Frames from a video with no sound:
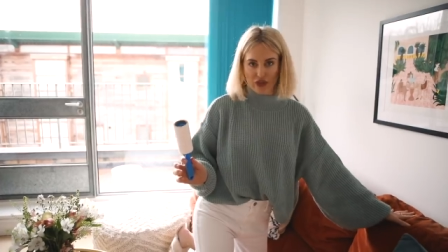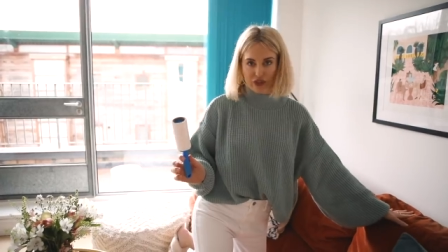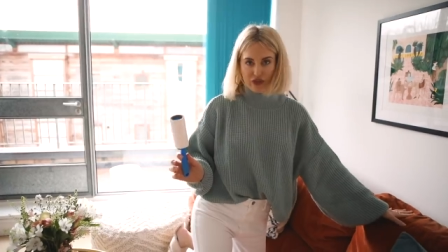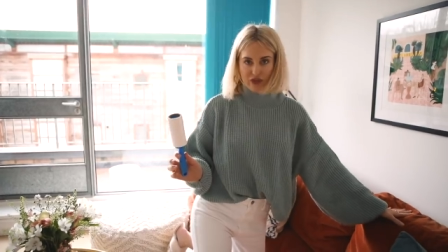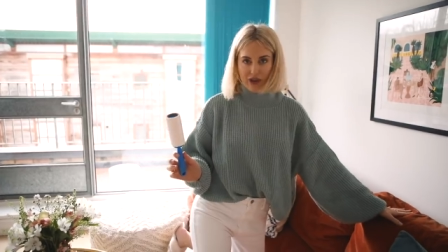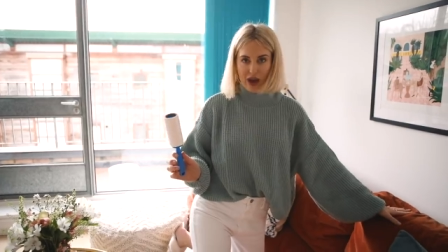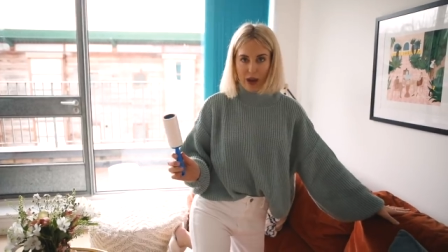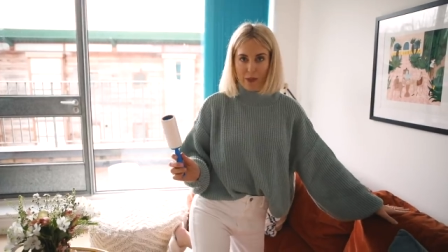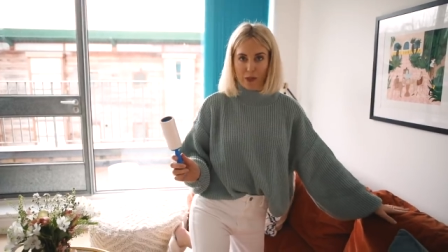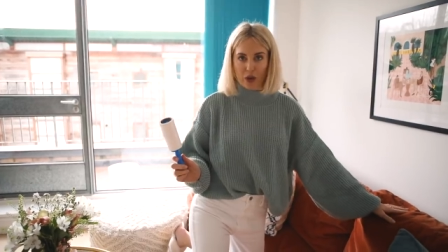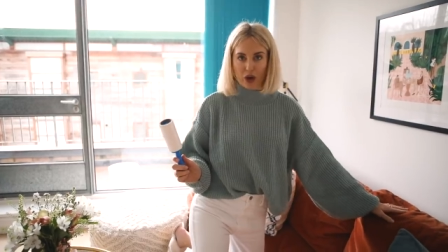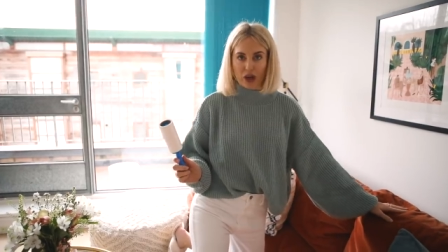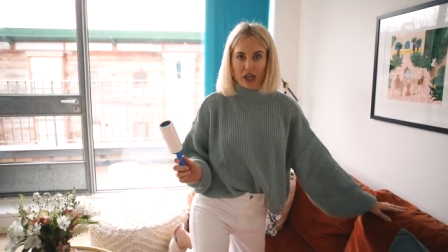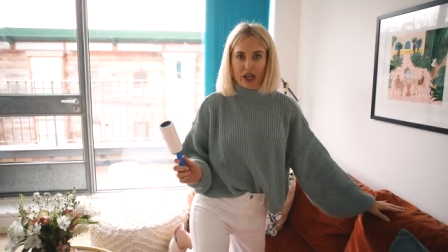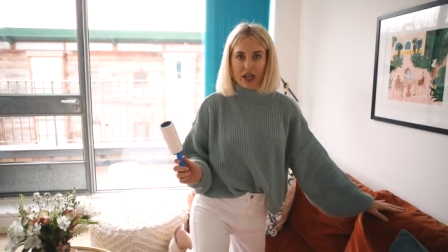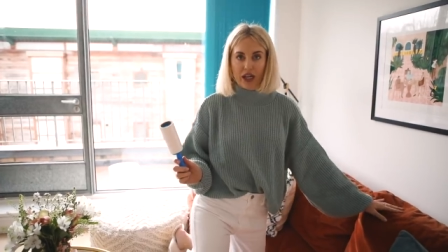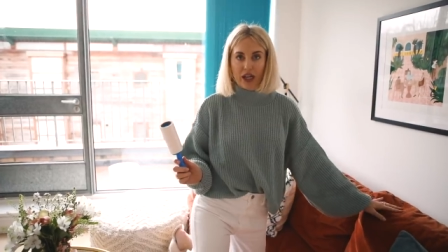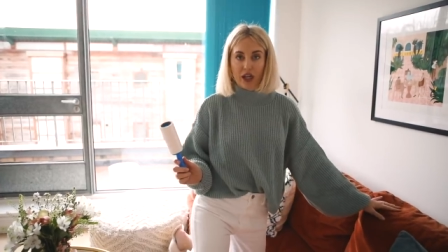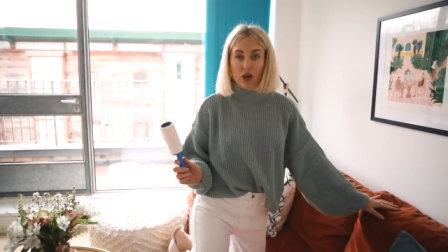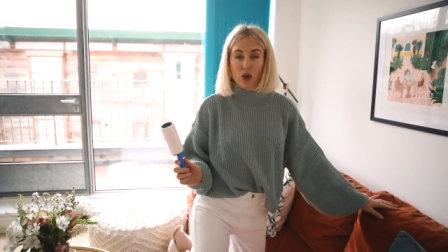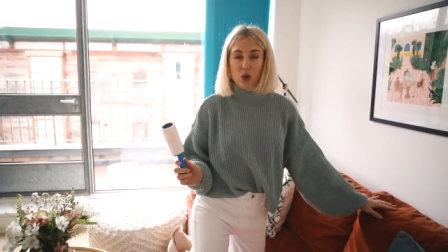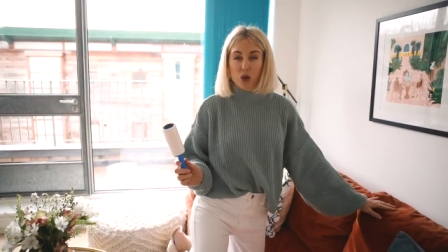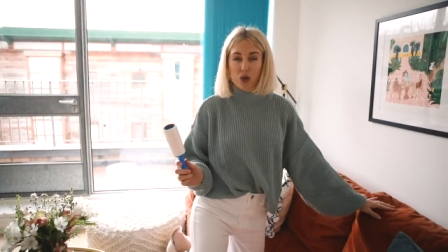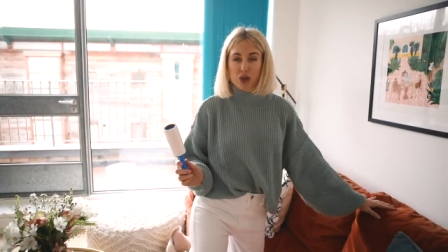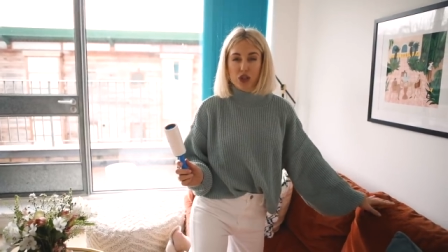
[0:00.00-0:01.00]
of the fabric.
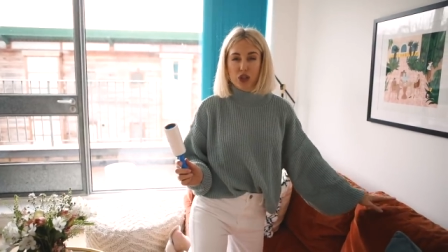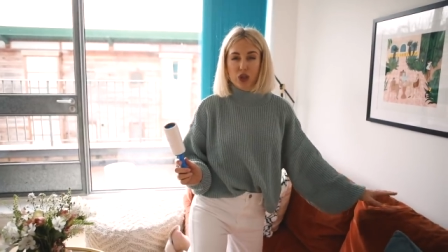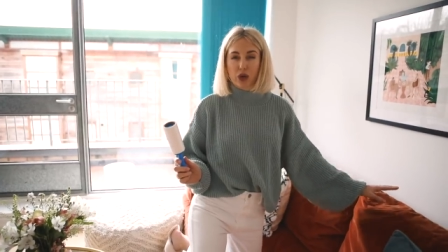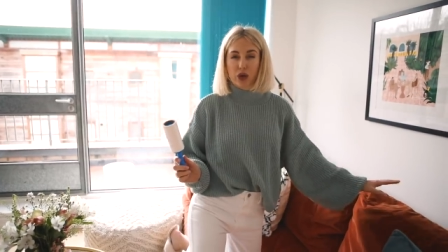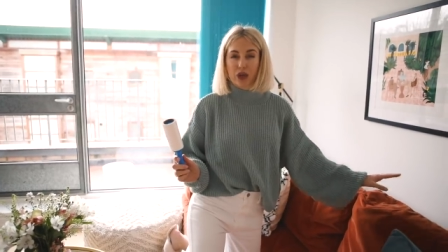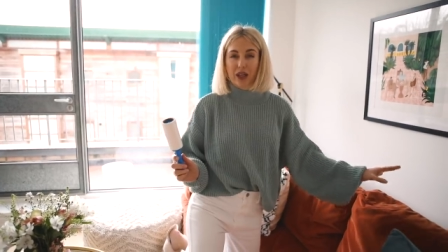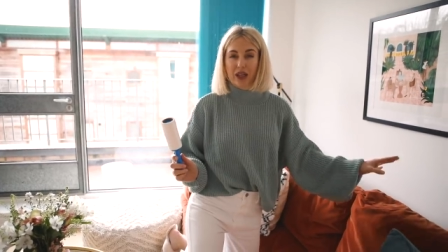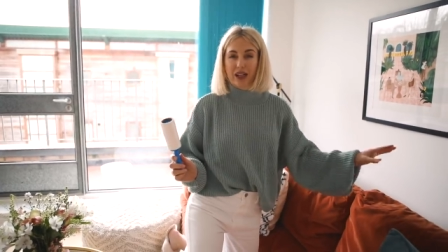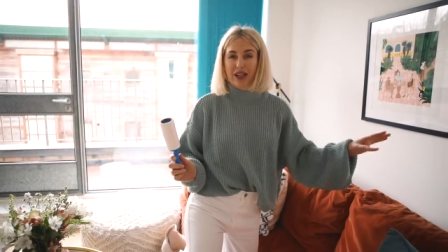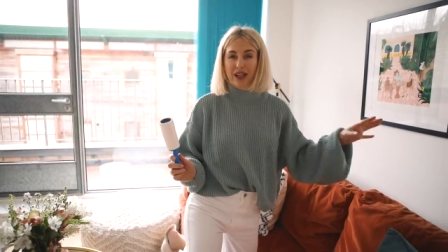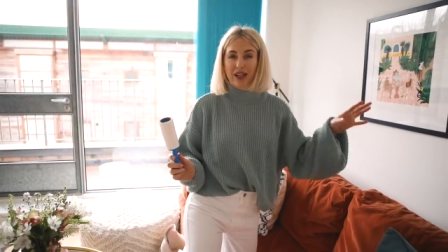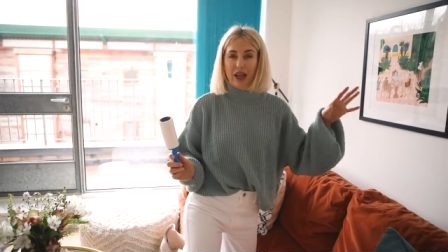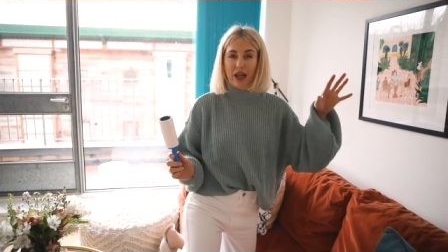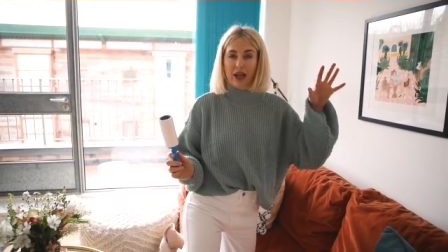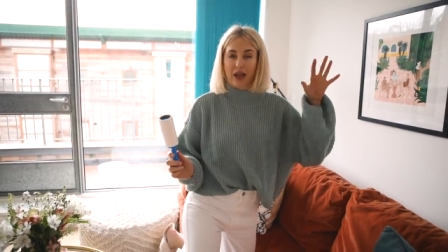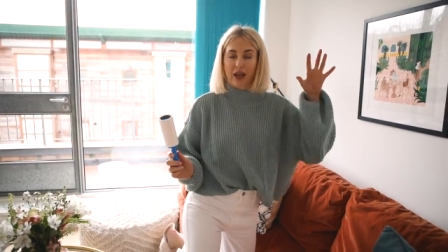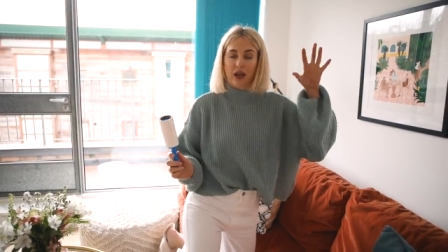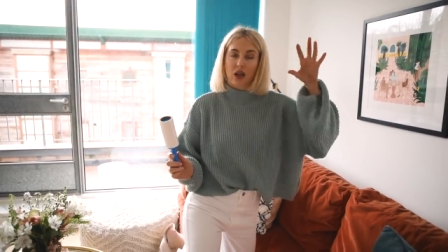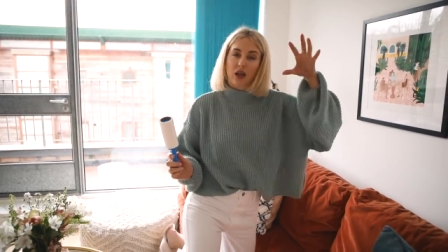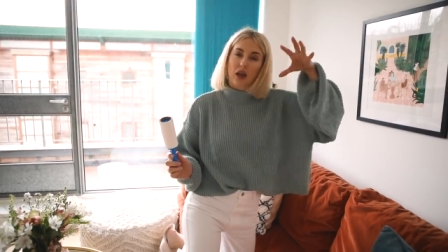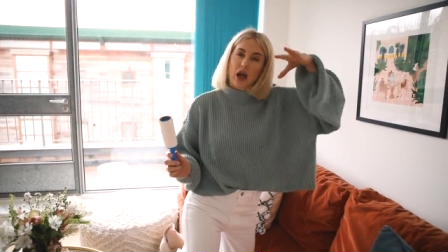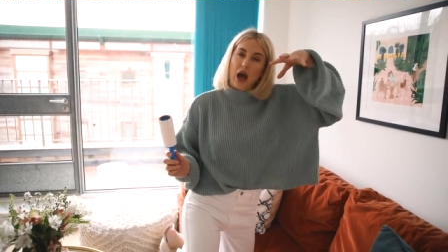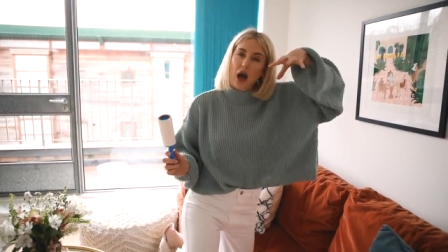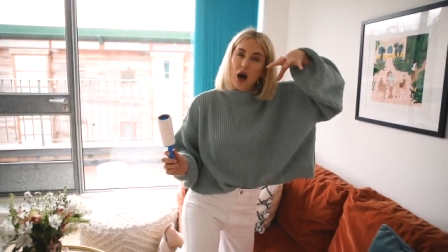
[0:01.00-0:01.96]
It also can like